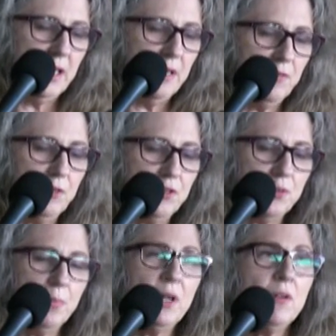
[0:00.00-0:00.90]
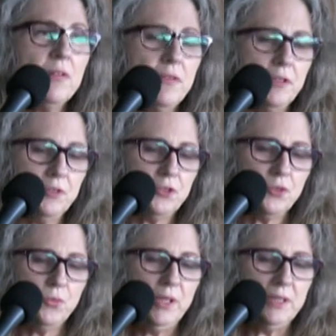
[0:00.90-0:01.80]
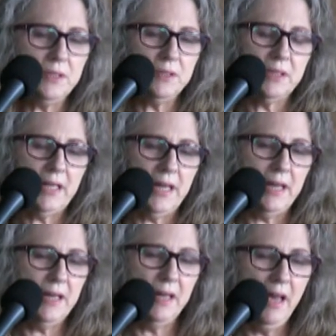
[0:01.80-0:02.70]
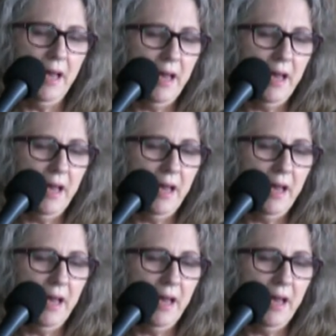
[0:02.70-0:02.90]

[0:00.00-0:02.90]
if you smell their sweet decay